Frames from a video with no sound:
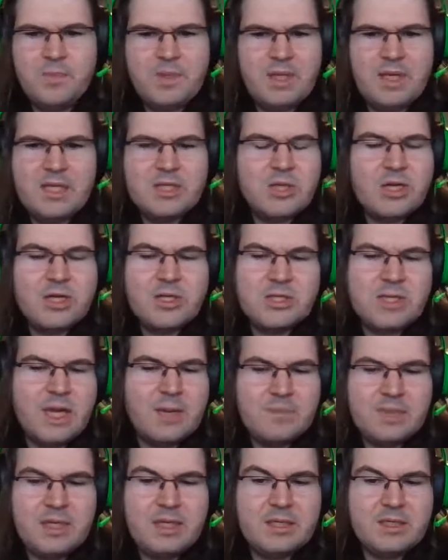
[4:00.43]
and so I just
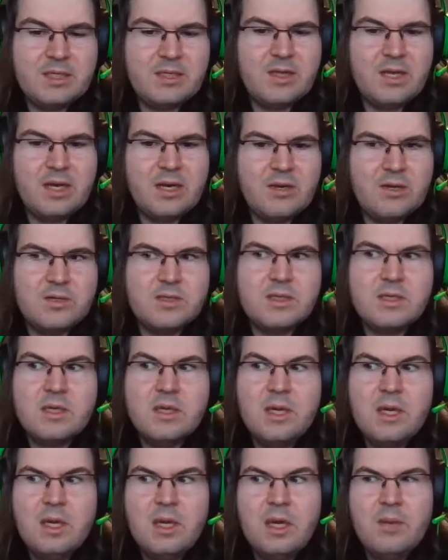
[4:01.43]
updated to theirs.
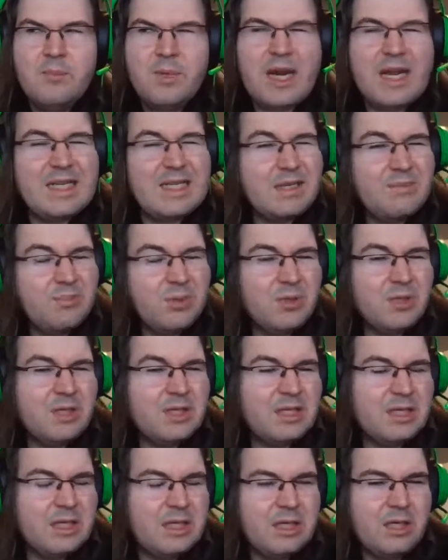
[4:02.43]
But I didn't pull in
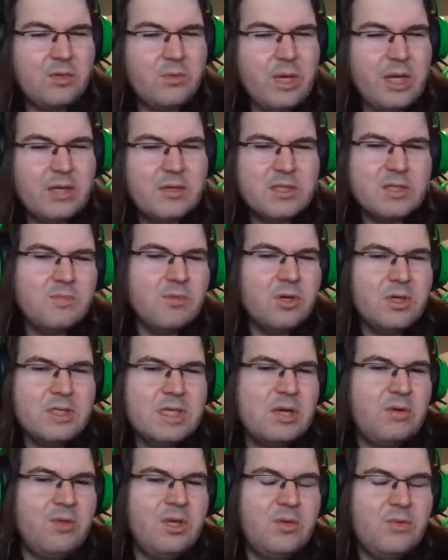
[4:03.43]
the iterator support because
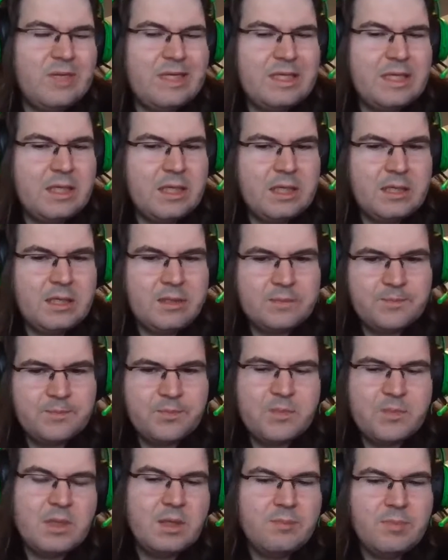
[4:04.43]
I don't think we need it.
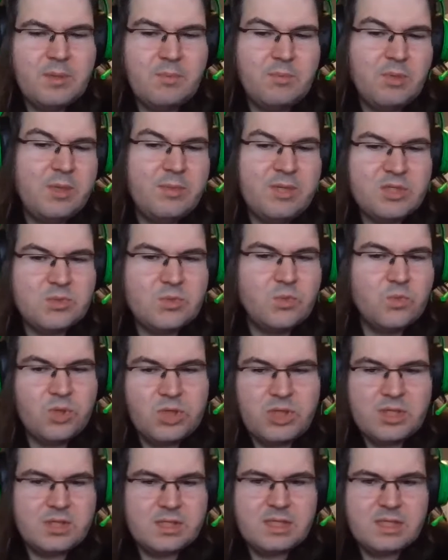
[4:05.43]
But pretty much
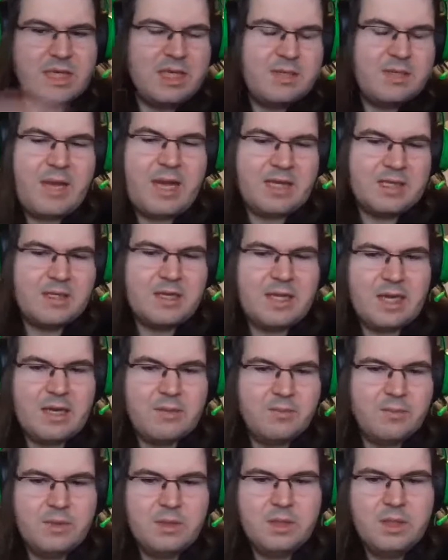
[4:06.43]
we're just synced back to
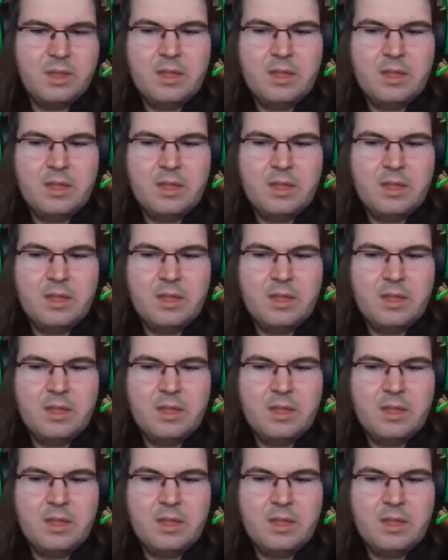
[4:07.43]
them.